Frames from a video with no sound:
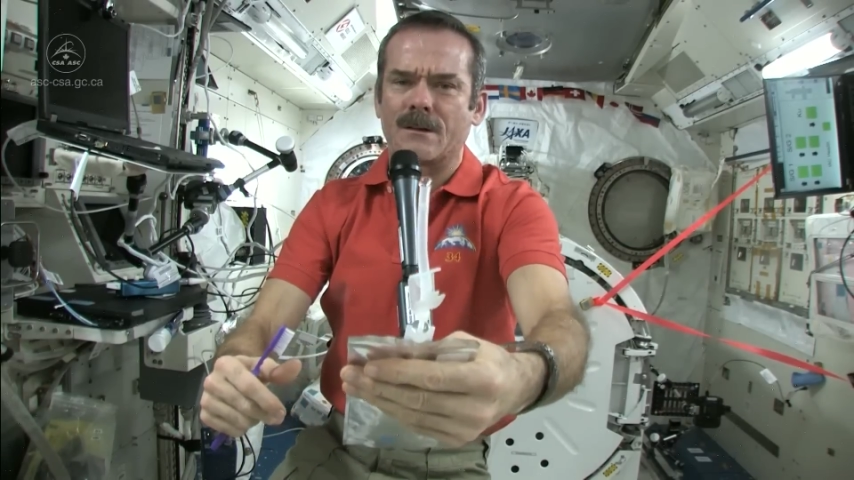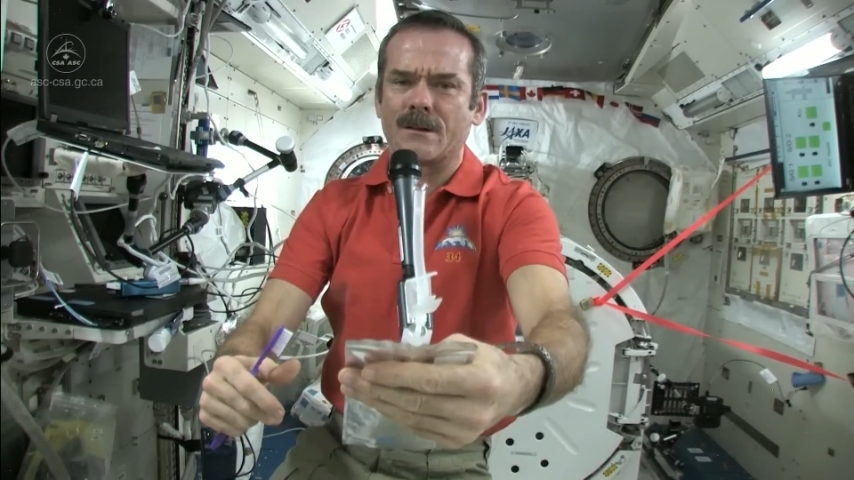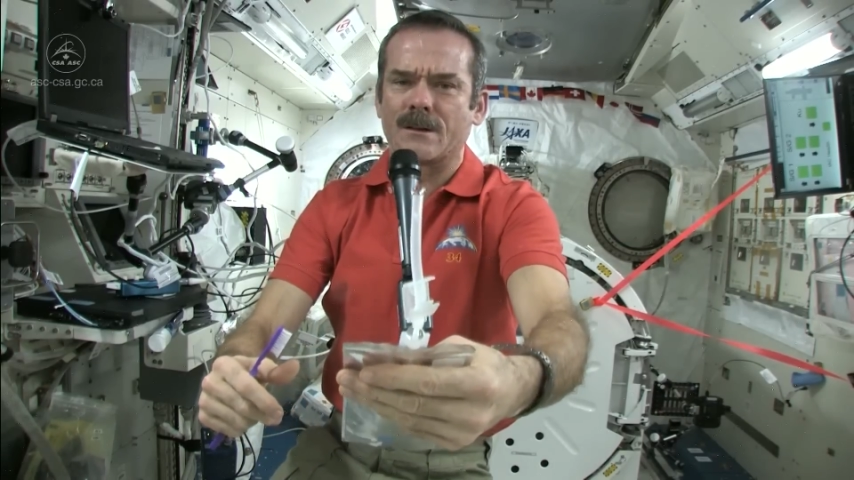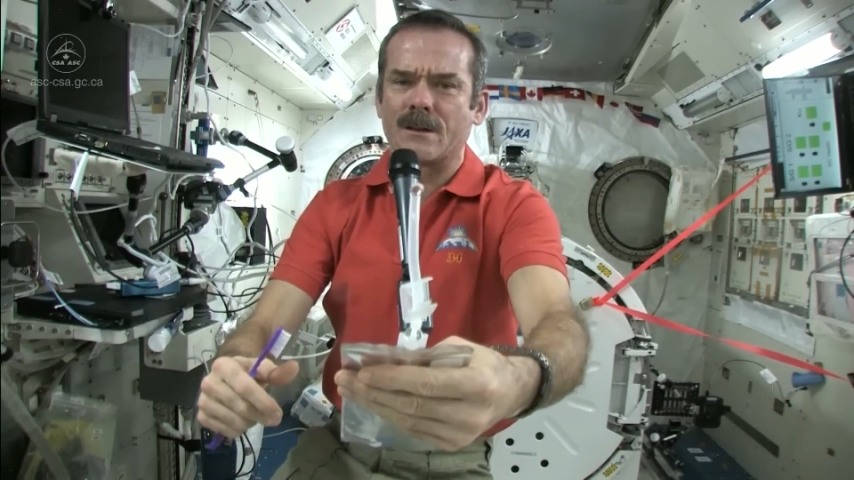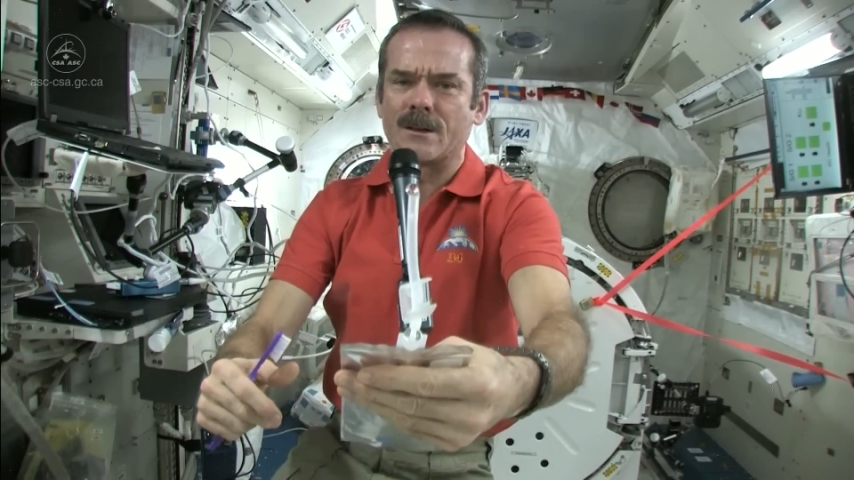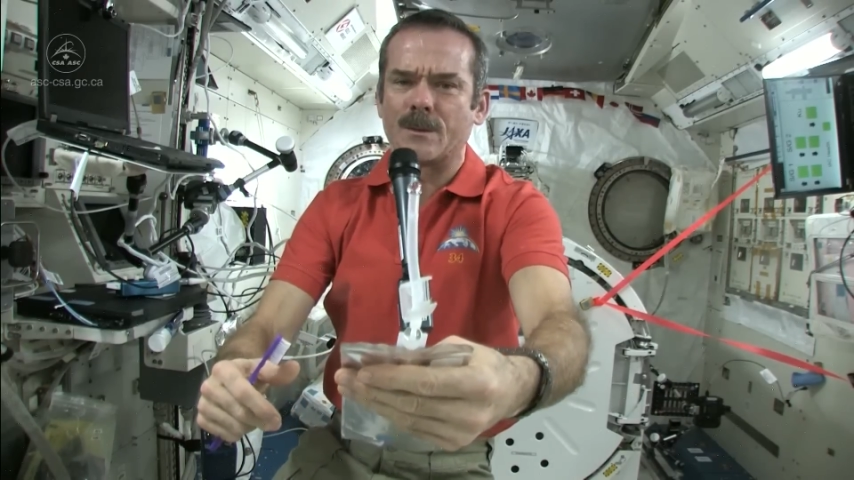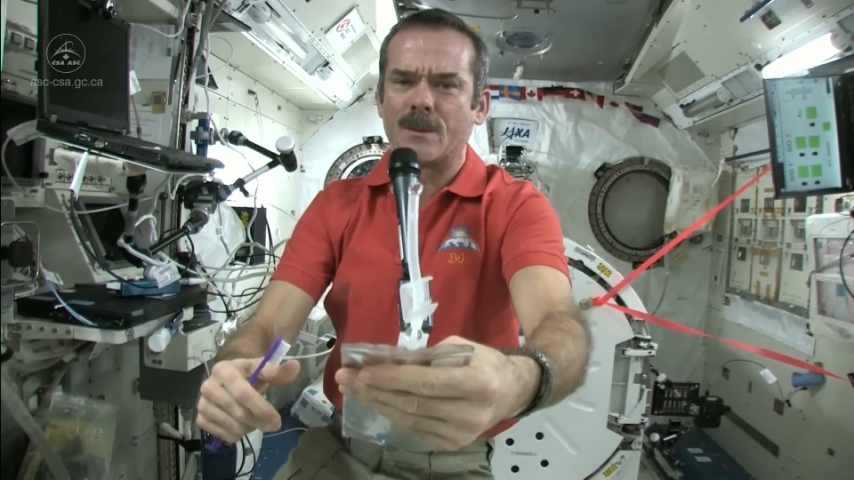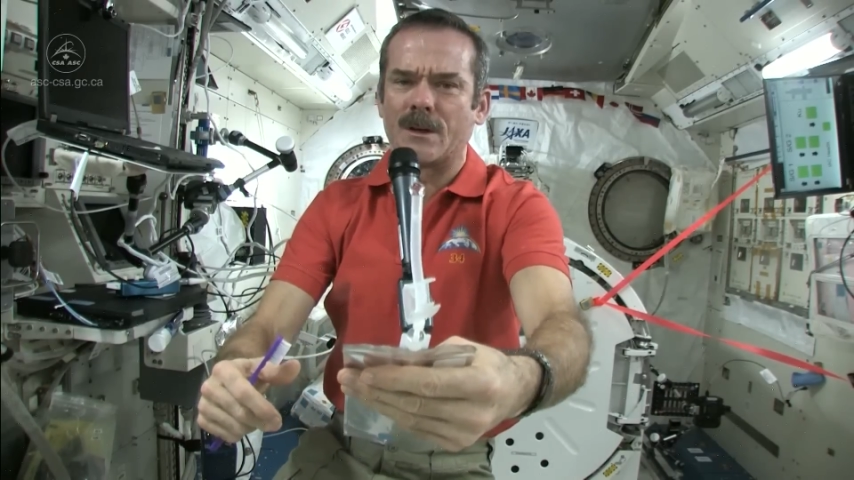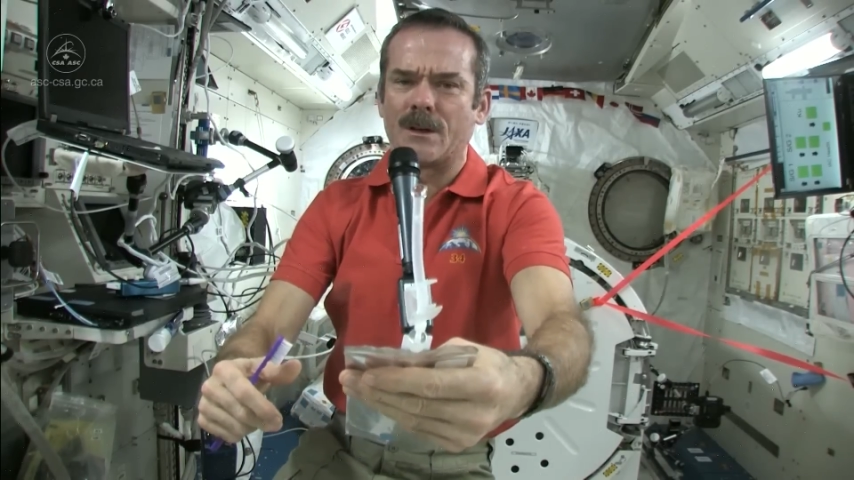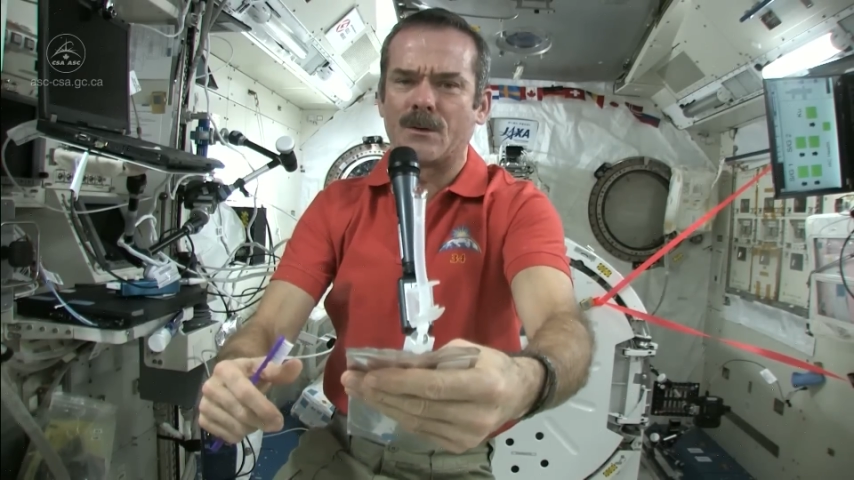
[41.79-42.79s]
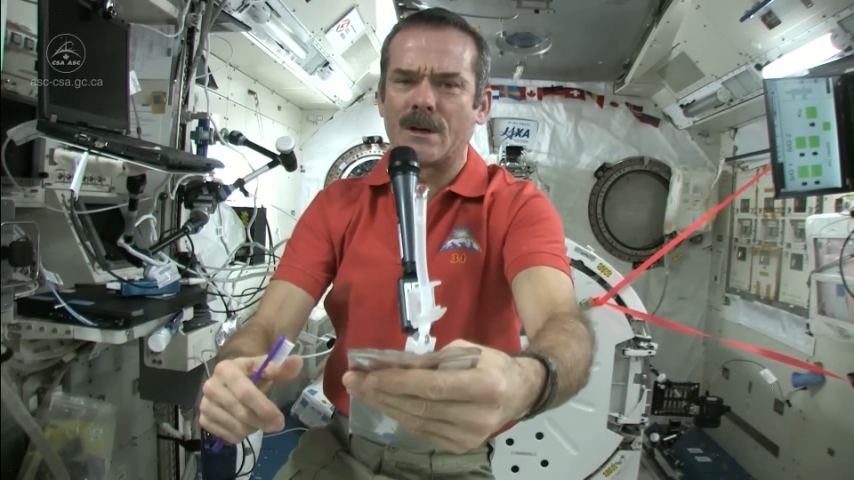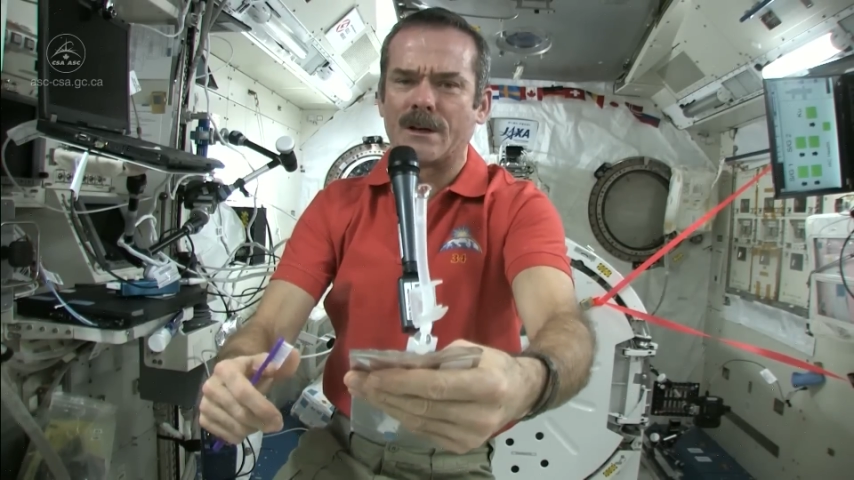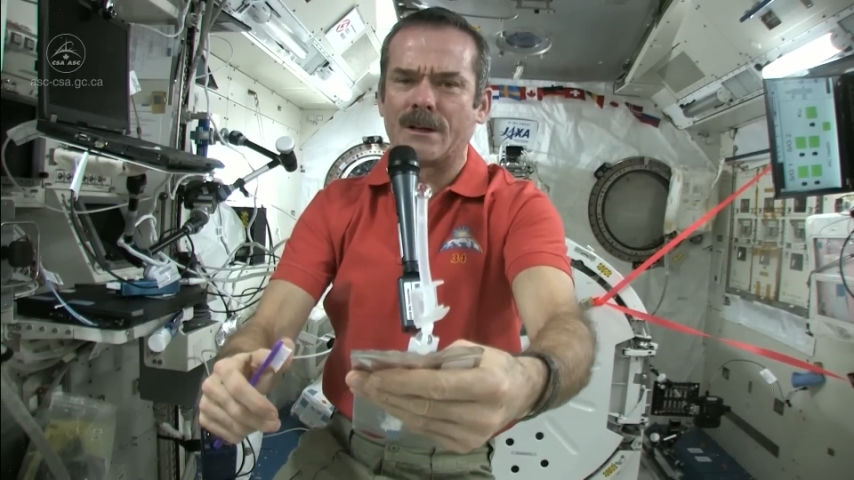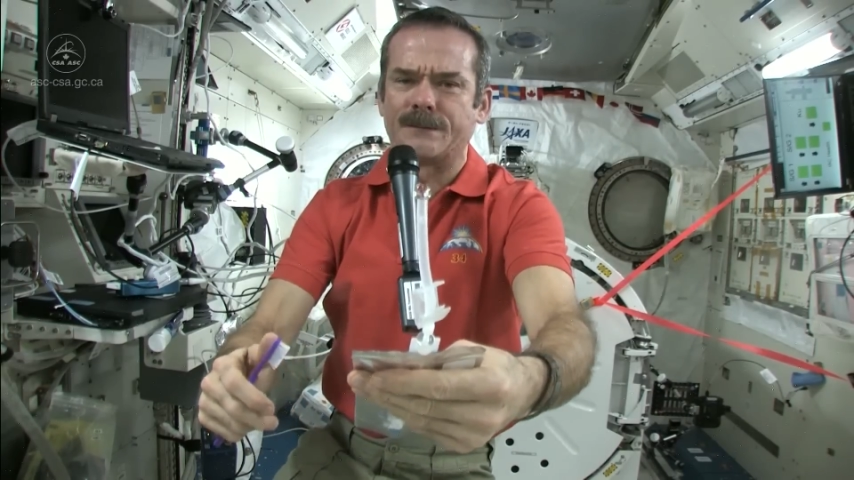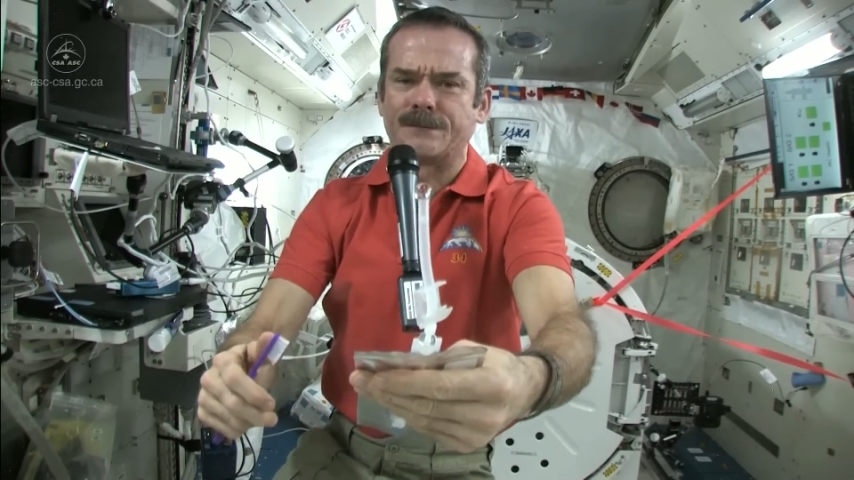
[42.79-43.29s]
There's a nice ball of
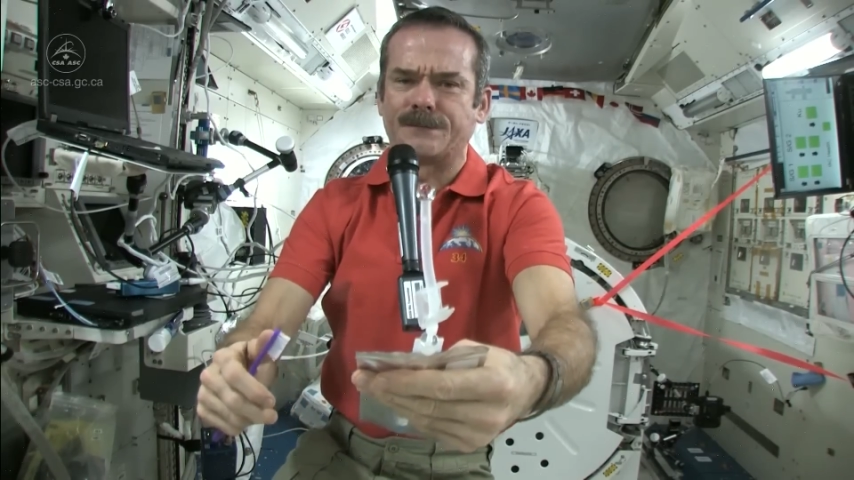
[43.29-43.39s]
water